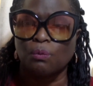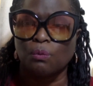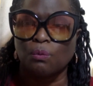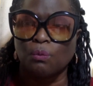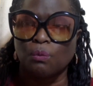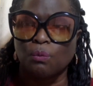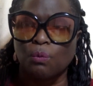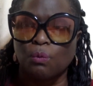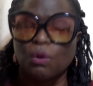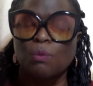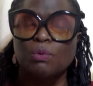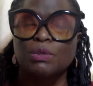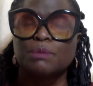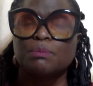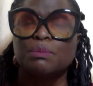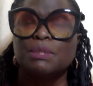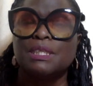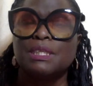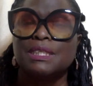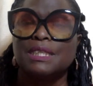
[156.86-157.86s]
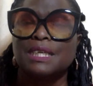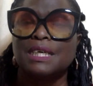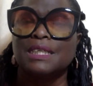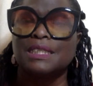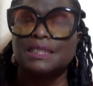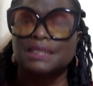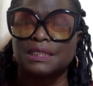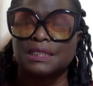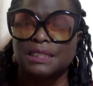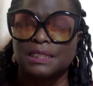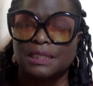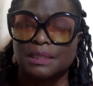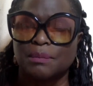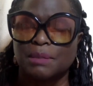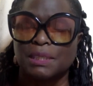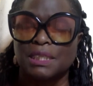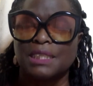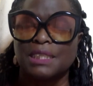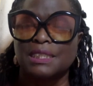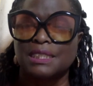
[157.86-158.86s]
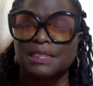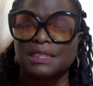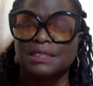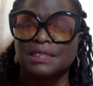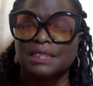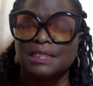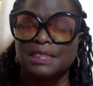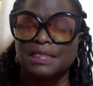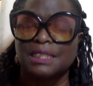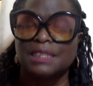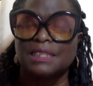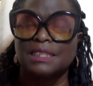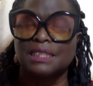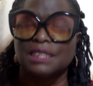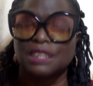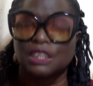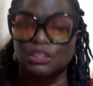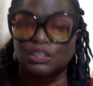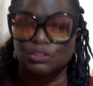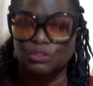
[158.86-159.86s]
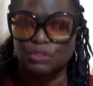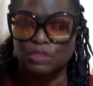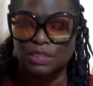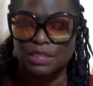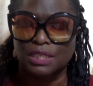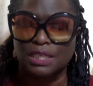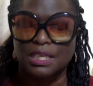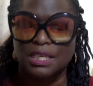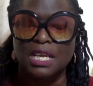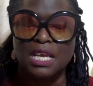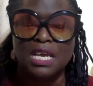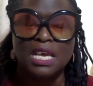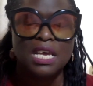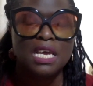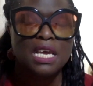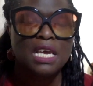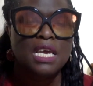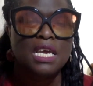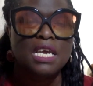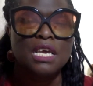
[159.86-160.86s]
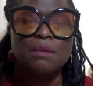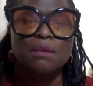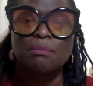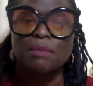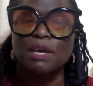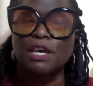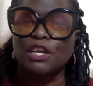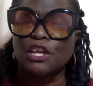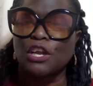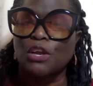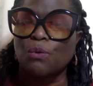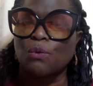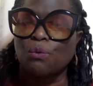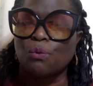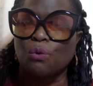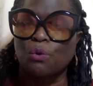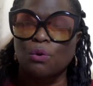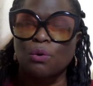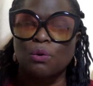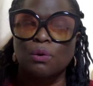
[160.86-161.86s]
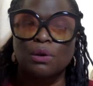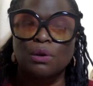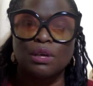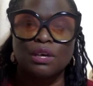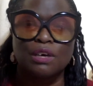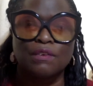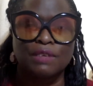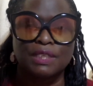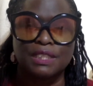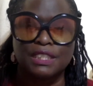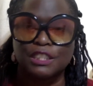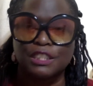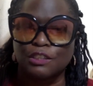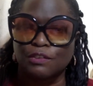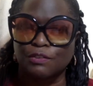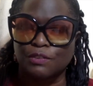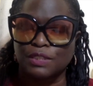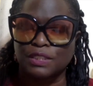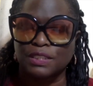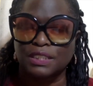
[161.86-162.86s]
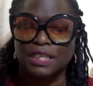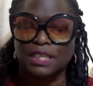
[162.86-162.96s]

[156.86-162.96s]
what was being done to them and the things that they didn't understand, it made a world of a difference.